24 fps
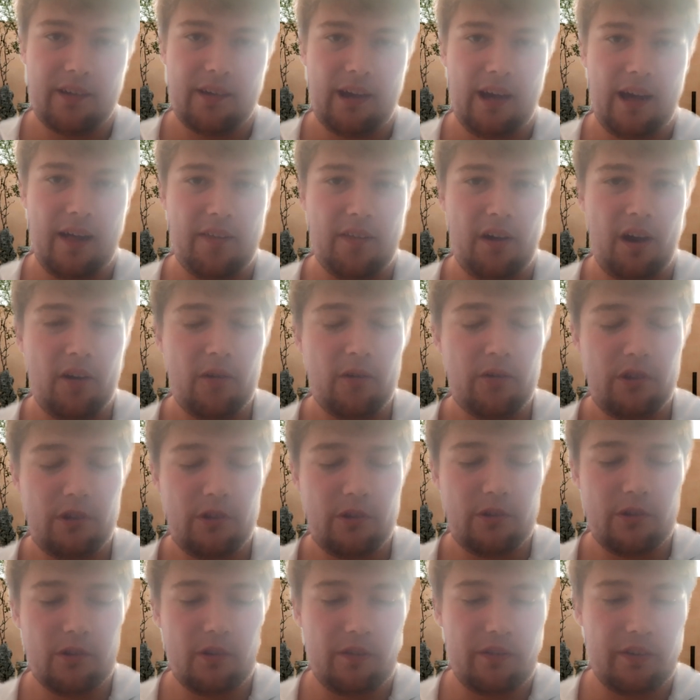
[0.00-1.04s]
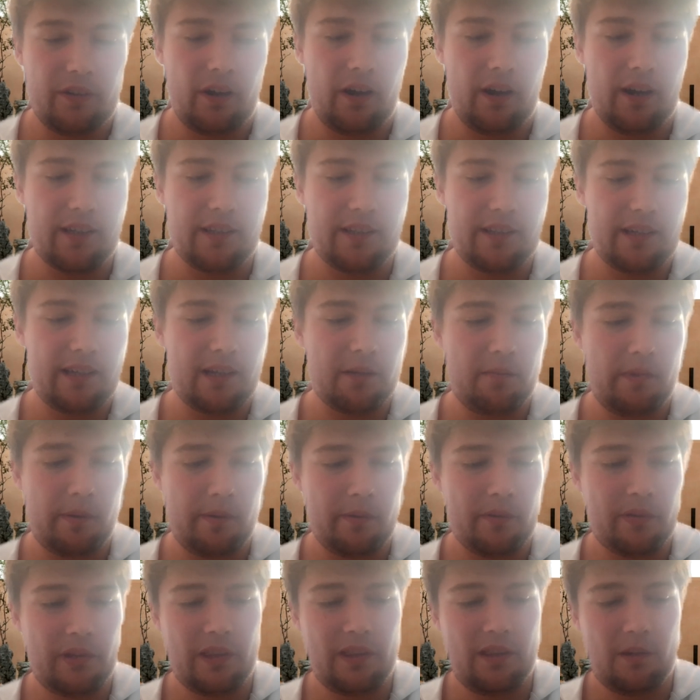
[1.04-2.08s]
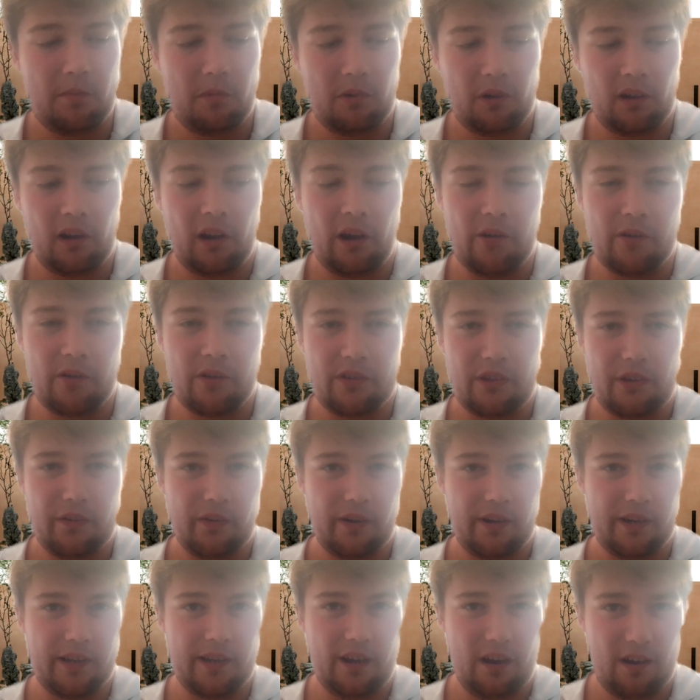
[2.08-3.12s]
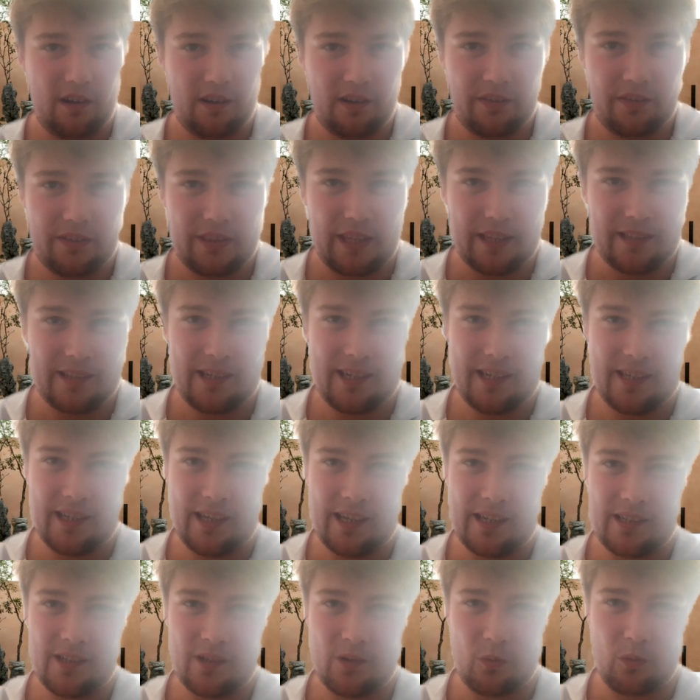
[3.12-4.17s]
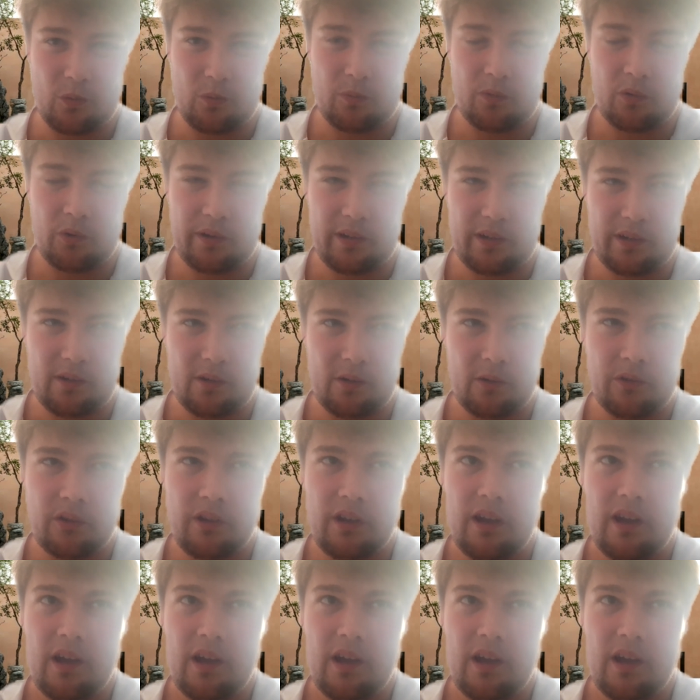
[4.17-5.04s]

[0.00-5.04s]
And the Husanov and Heiss, they could maybe send them on loan because they're very young. I think they're teenagers or 20-year-olds.